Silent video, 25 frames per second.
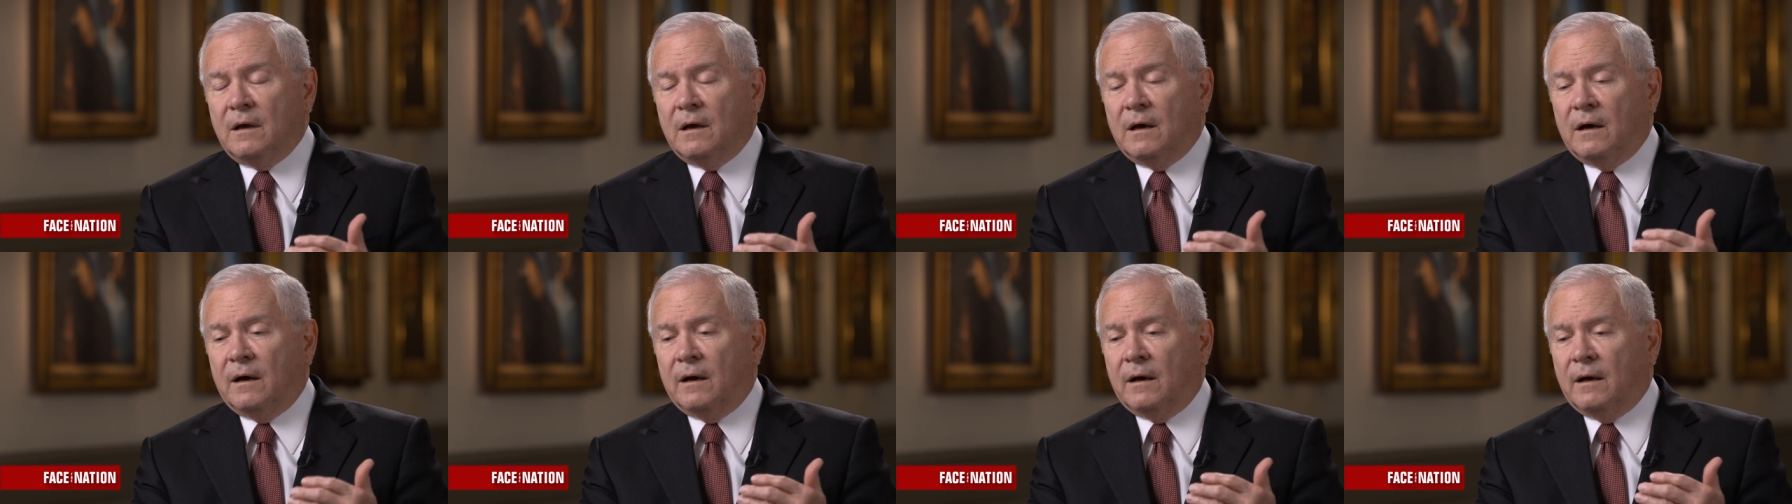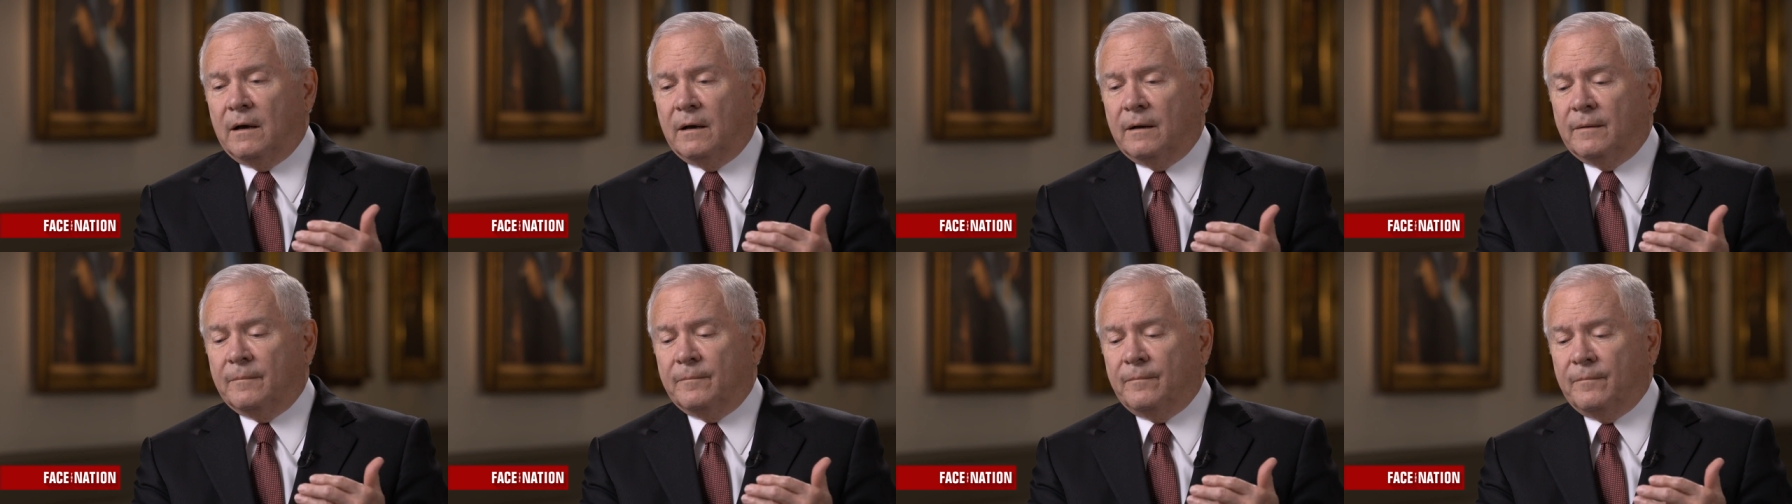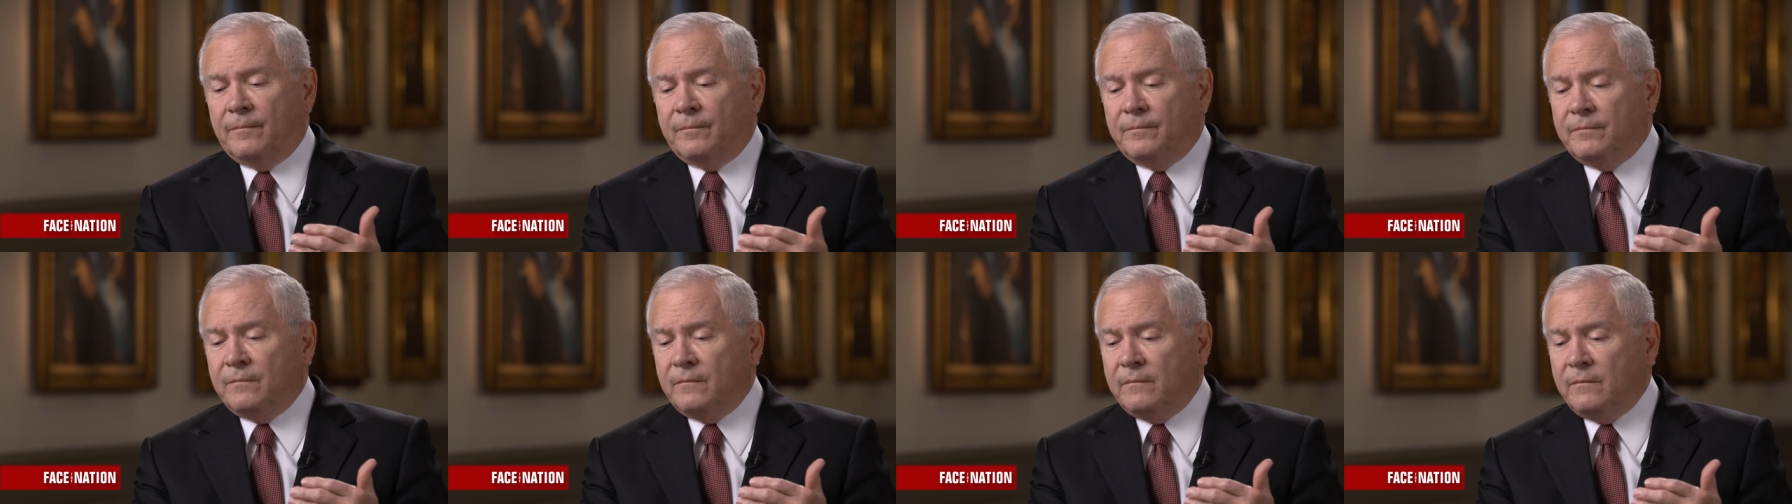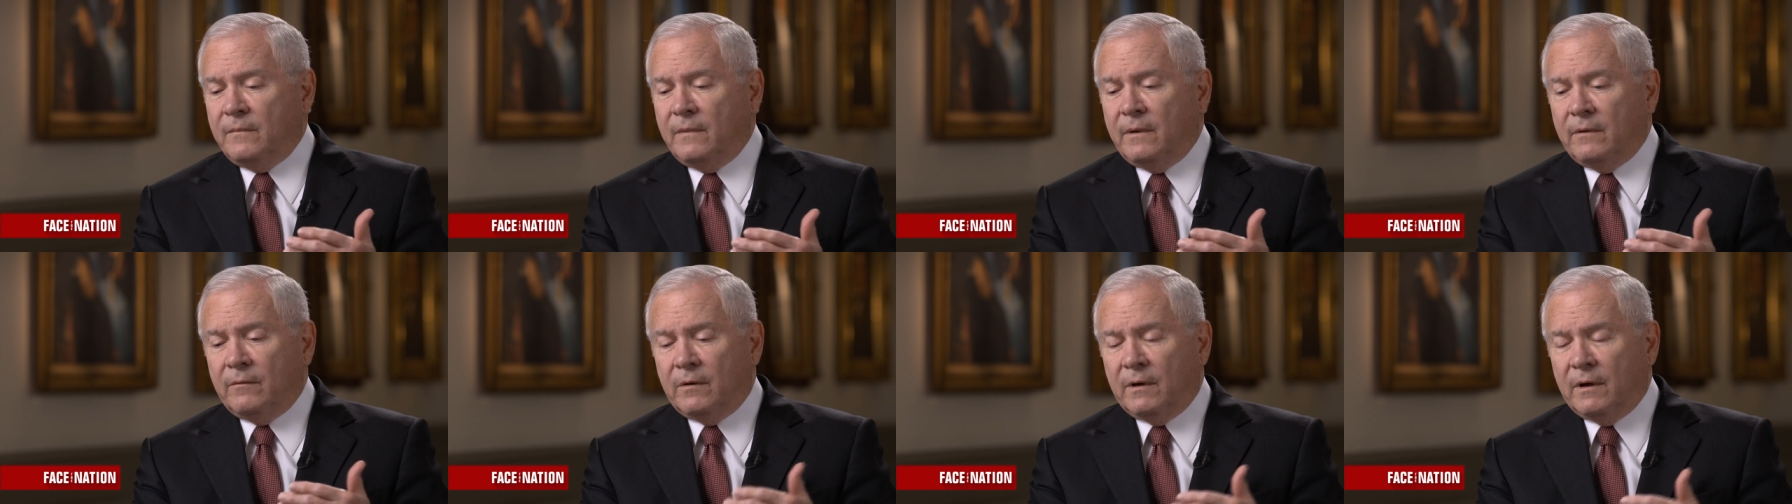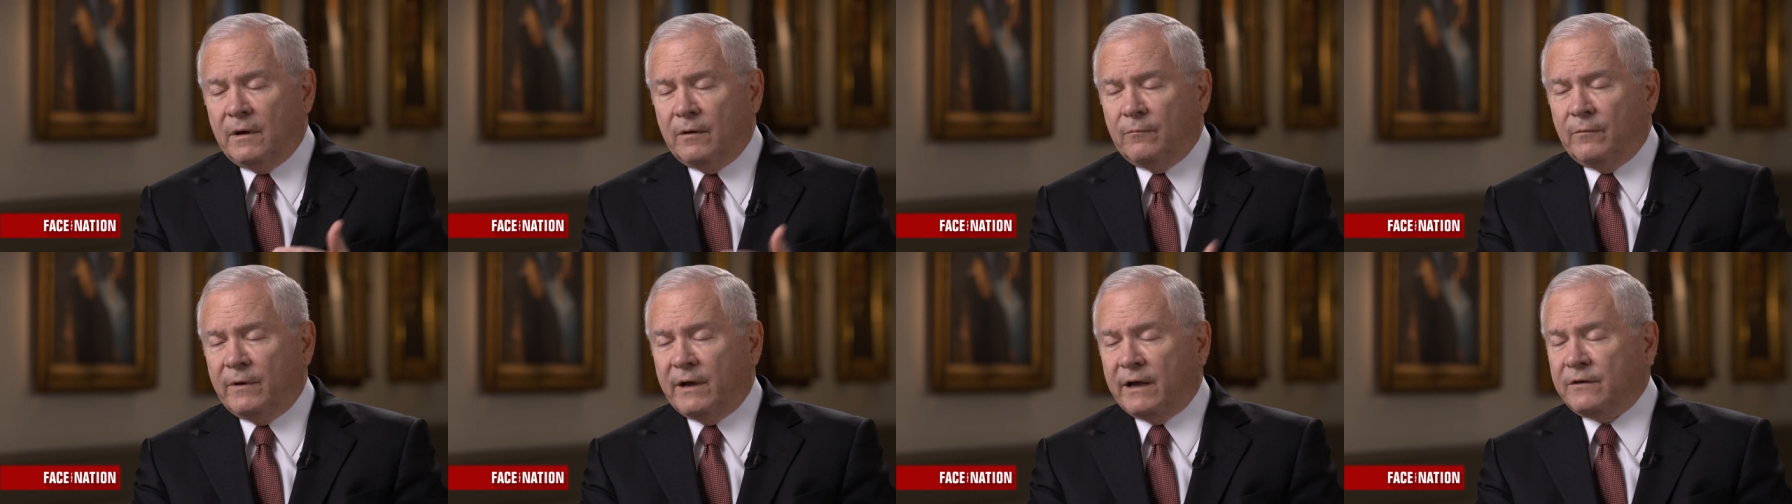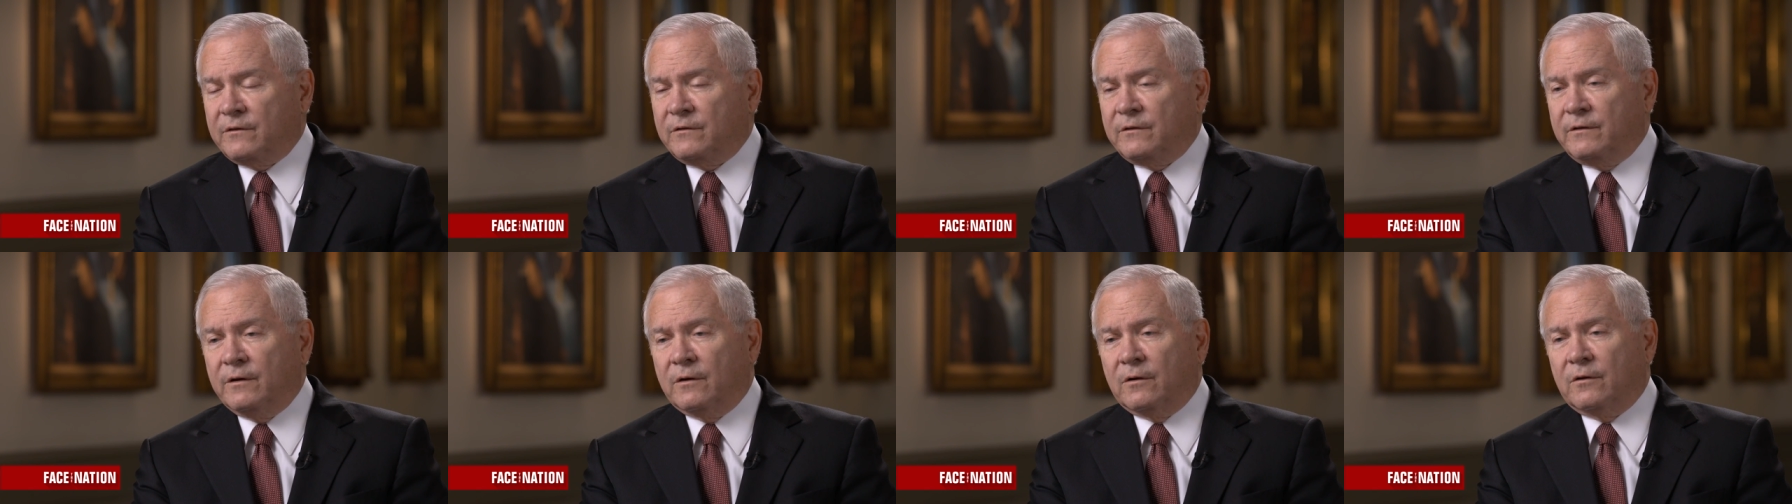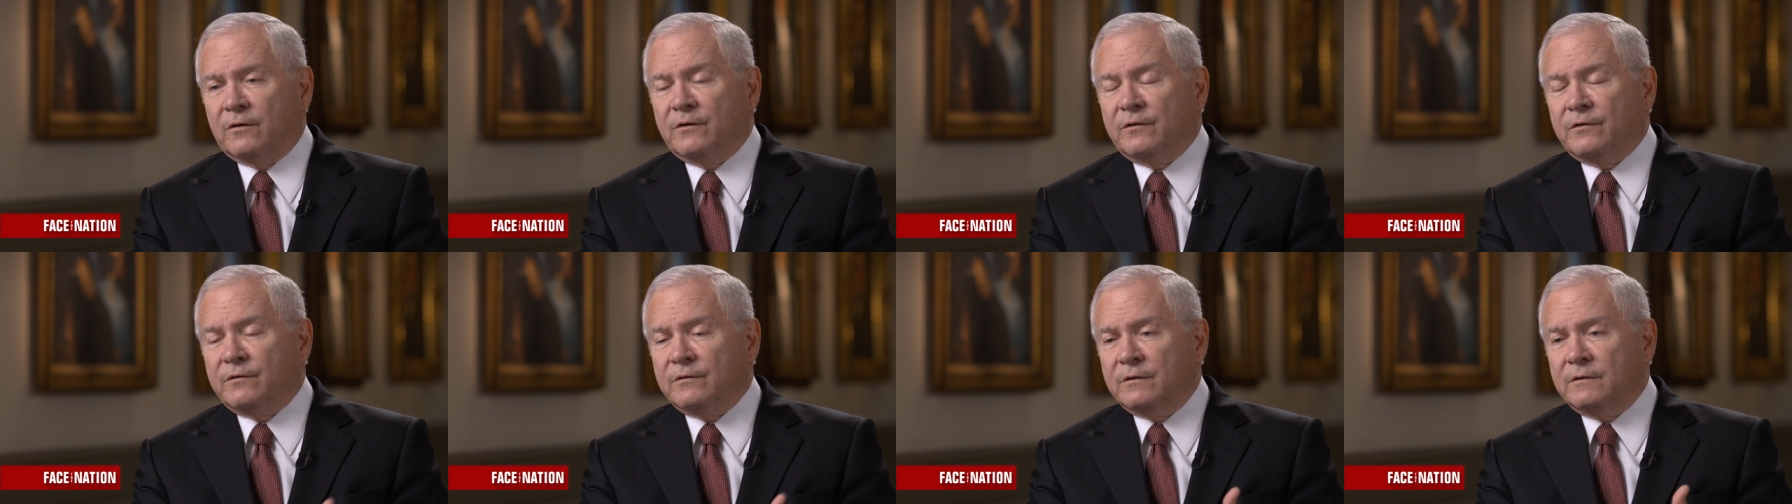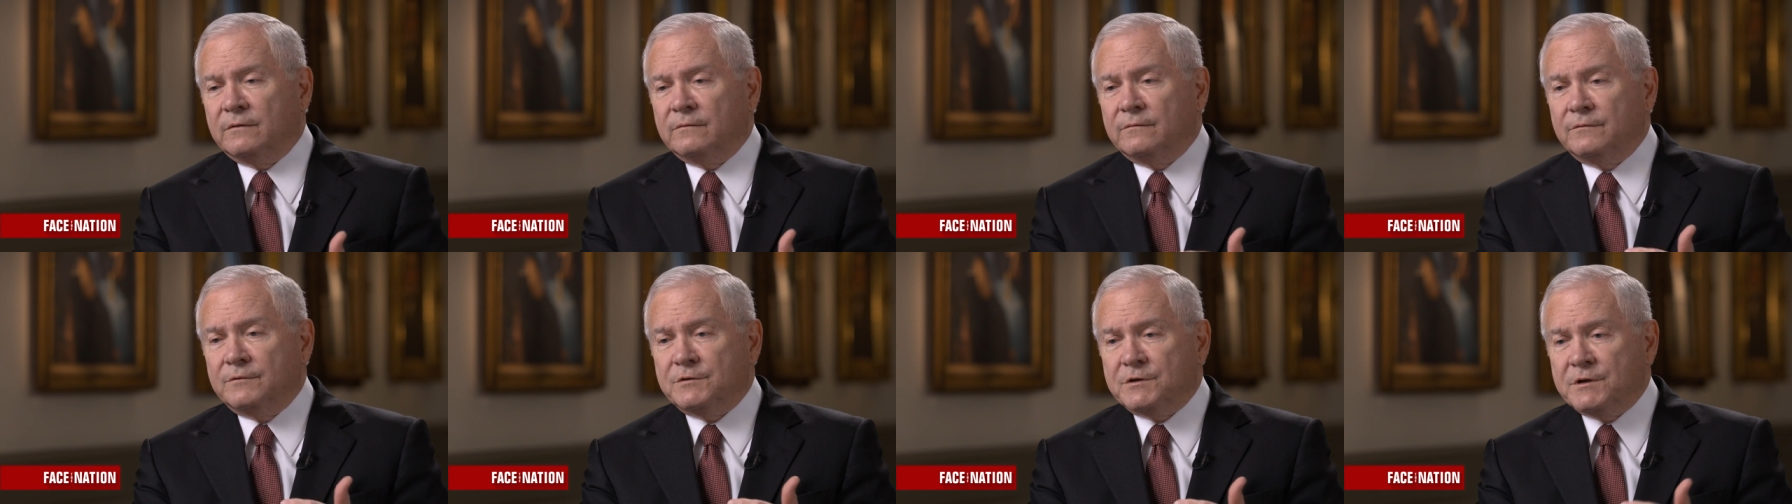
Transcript: Um, Uh, Rex Tillerson,